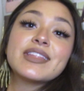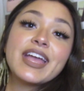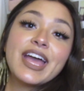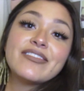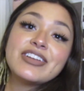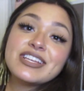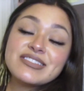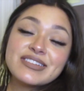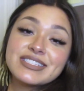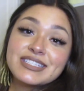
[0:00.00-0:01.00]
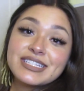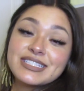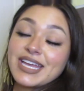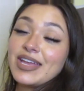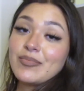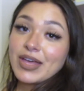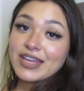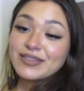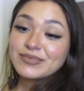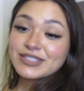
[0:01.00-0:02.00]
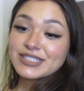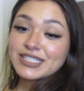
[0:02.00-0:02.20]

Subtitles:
Have a nice rest of your day, babes.